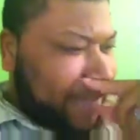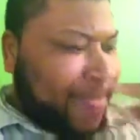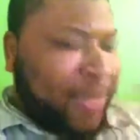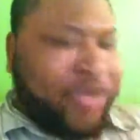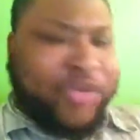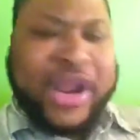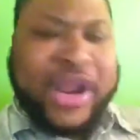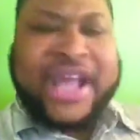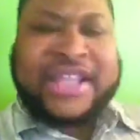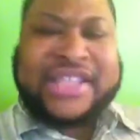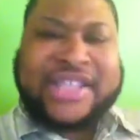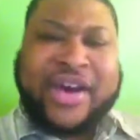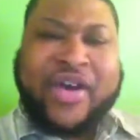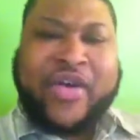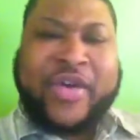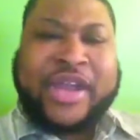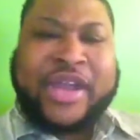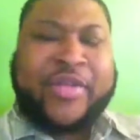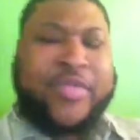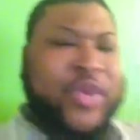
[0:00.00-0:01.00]
but what I
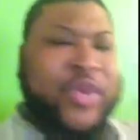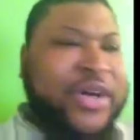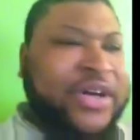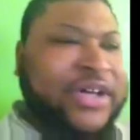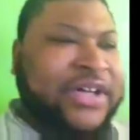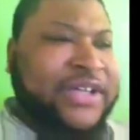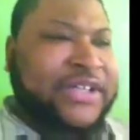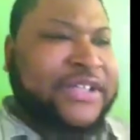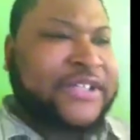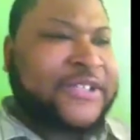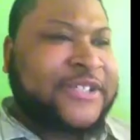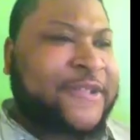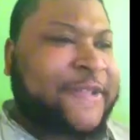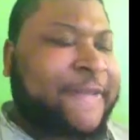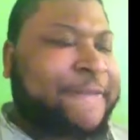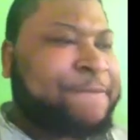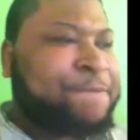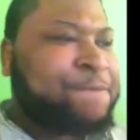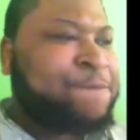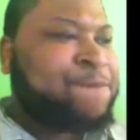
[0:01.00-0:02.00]
told him was,
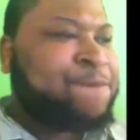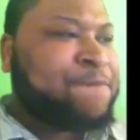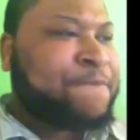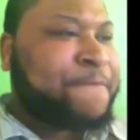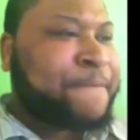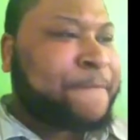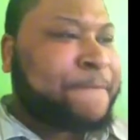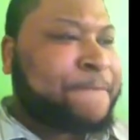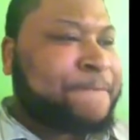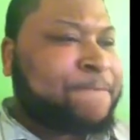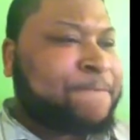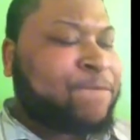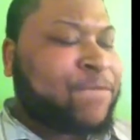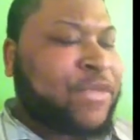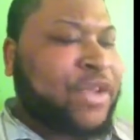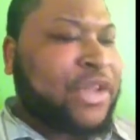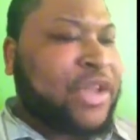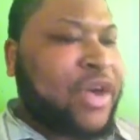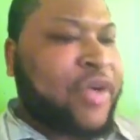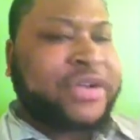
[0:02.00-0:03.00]

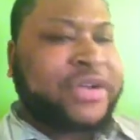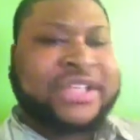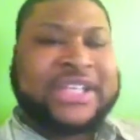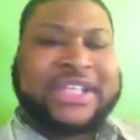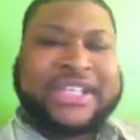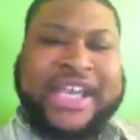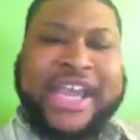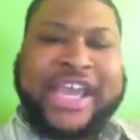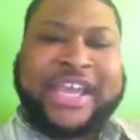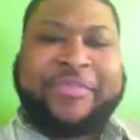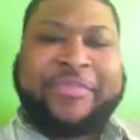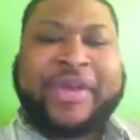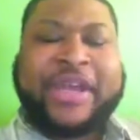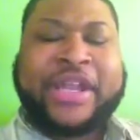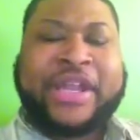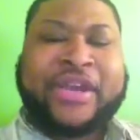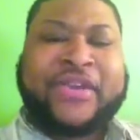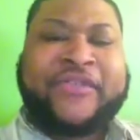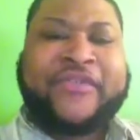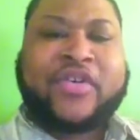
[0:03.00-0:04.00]
because he said he'd
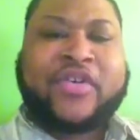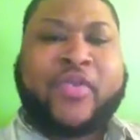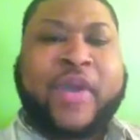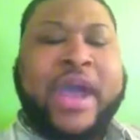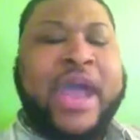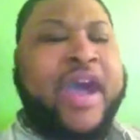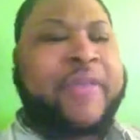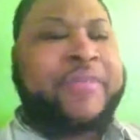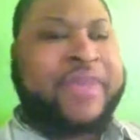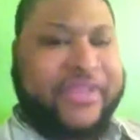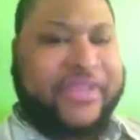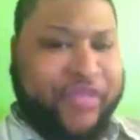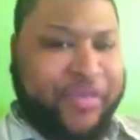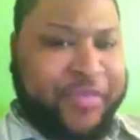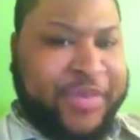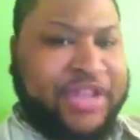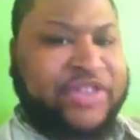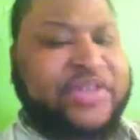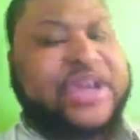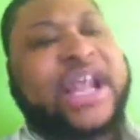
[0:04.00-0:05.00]
been there for a while. I mean, if you've
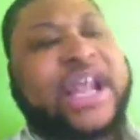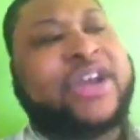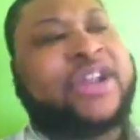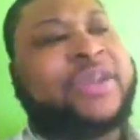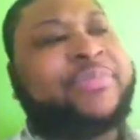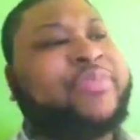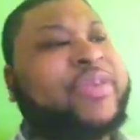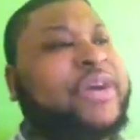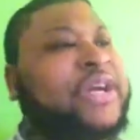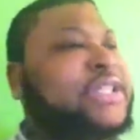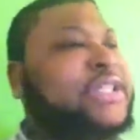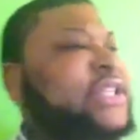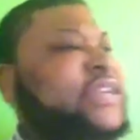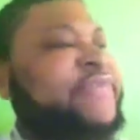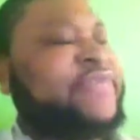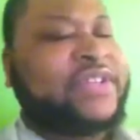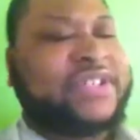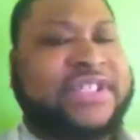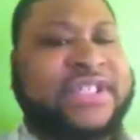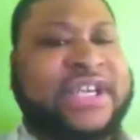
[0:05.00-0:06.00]
been trying to get the prayer team
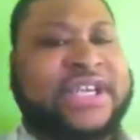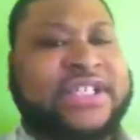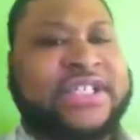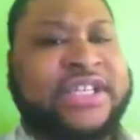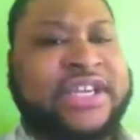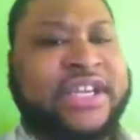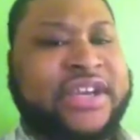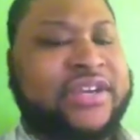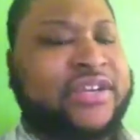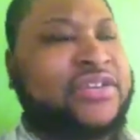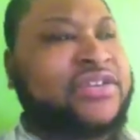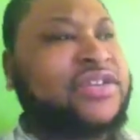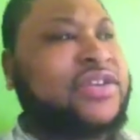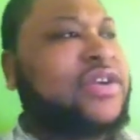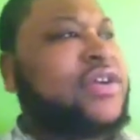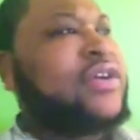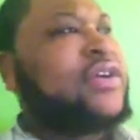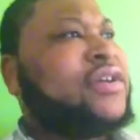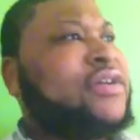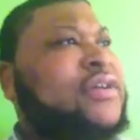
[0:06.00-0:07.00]
for 6 years,
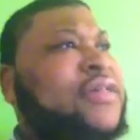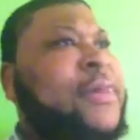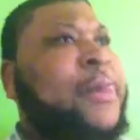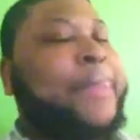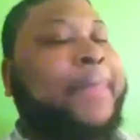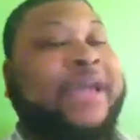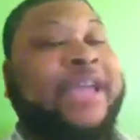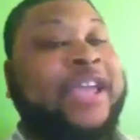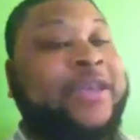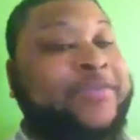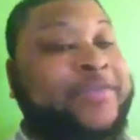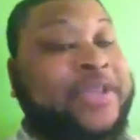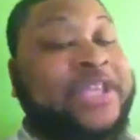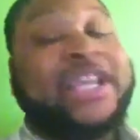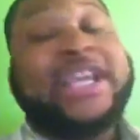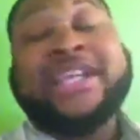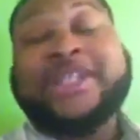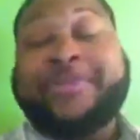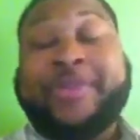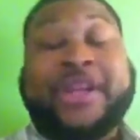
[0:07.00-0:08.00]

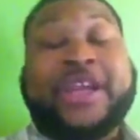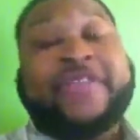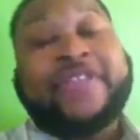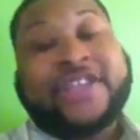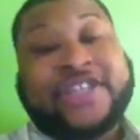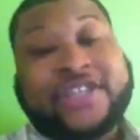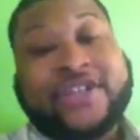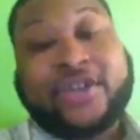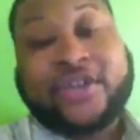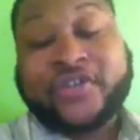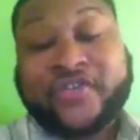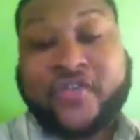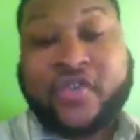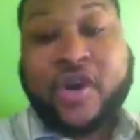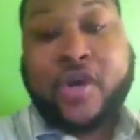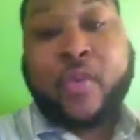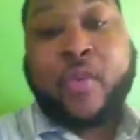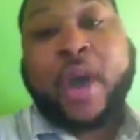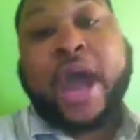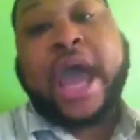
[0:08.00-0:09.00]
he's been at this church
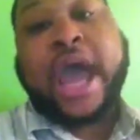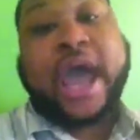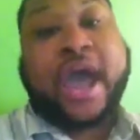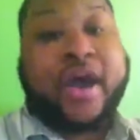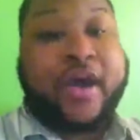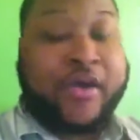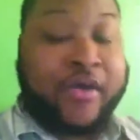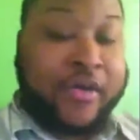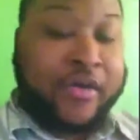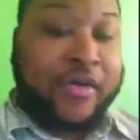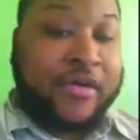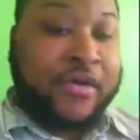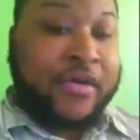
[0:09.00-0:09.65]
for a while.